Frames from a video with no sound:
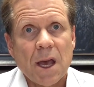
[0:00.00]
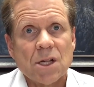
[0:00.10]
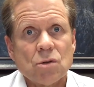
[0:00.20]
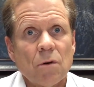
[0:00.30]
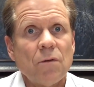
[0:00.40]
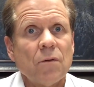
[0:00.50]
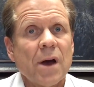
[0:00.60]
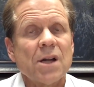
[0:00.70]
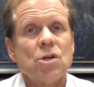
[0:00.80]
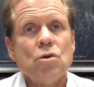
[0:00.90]
And so if you've
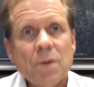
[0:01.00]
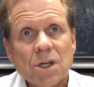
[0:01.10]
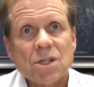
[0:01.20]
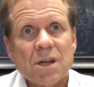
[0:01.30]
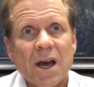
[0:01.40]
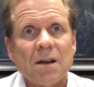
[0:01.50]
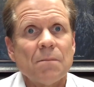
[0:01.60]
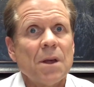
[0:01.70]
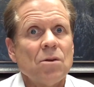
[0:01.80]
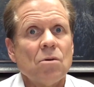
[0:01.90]
got too much
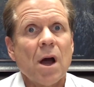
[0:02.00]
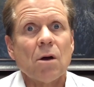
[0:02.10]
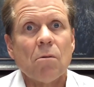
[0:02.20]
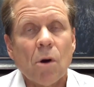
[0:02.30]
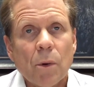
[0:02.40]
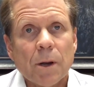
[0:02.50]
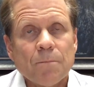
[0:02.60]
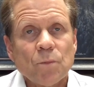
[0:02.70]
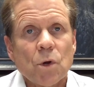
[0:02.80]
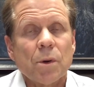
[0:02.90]
debt and you're not
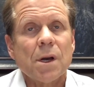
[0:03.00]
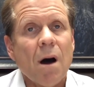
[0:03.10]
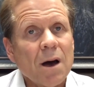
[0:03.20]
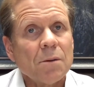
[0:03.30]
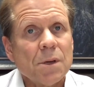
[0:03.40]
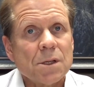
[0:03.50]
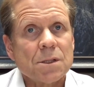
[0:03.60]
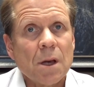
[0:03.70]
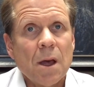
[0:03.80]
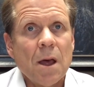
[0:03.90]
growing your economies,